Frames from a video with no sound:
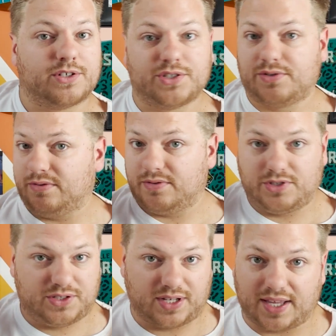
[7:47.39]
just
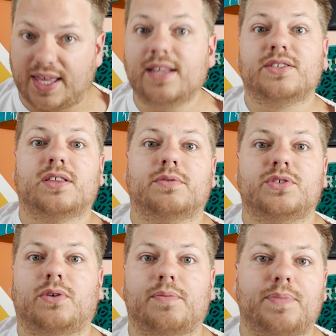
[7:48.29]
to get to the
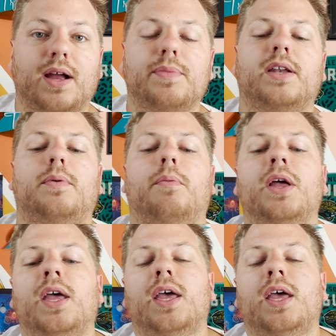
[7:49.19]
resort, bare minimum.